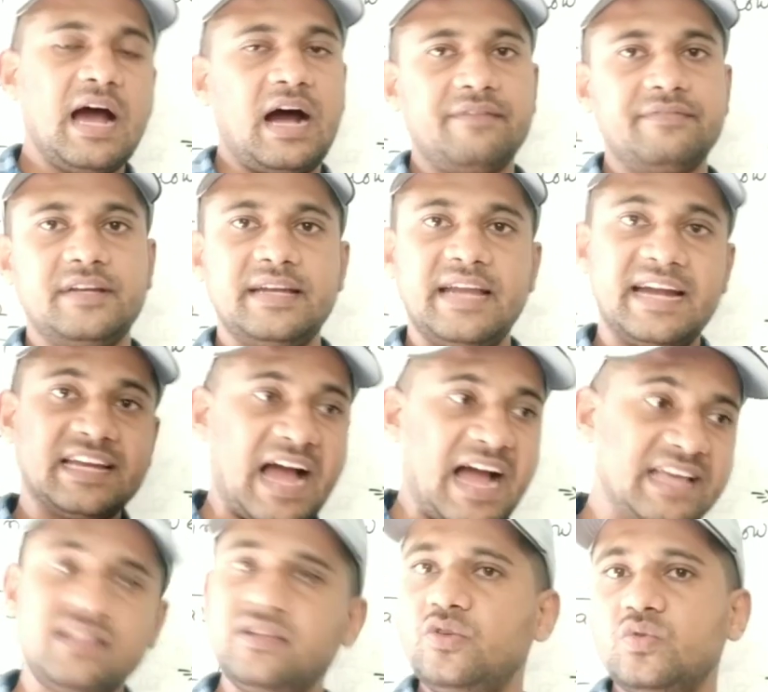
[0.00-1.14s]
after that
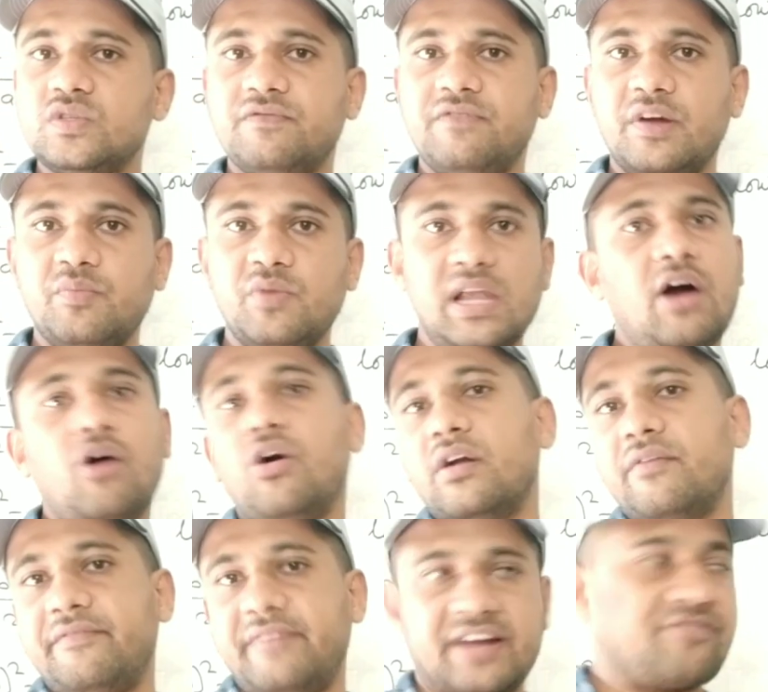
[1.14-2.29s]
either use formula
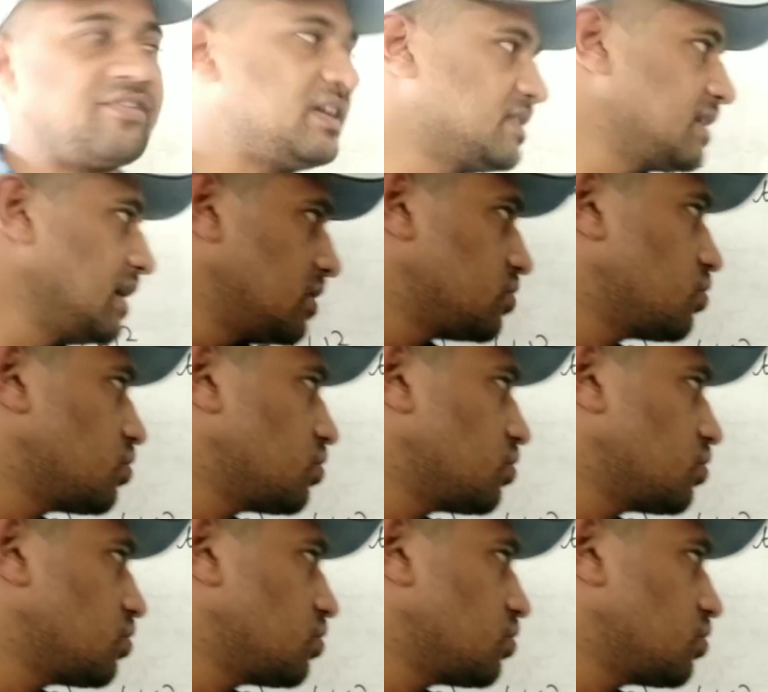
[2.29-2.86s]
or factorize.